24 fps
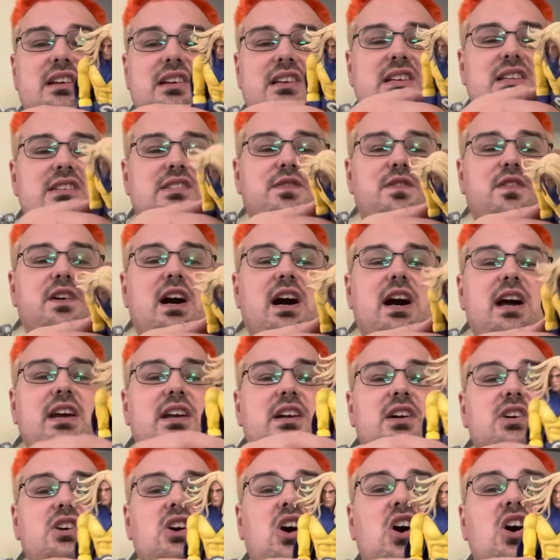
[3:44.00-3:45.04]
he's flying
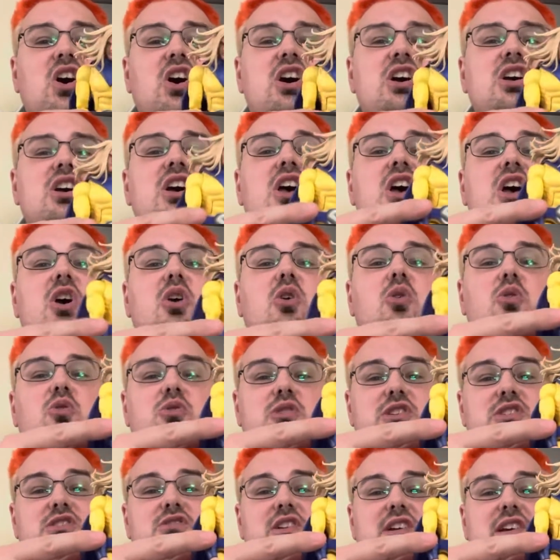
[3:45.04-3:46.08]
along or
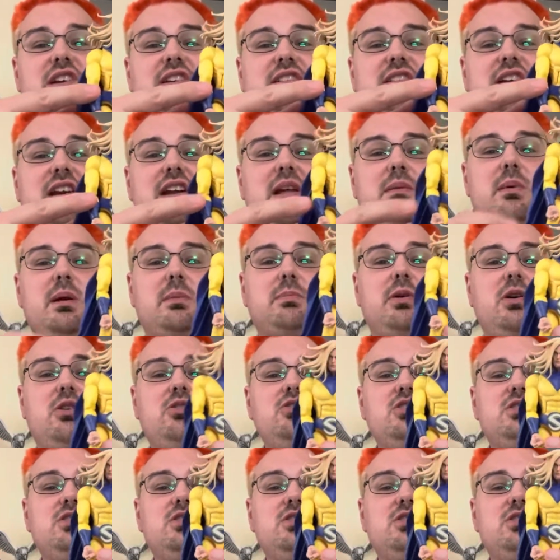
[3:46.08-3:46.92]
he's striking a dynamic pose,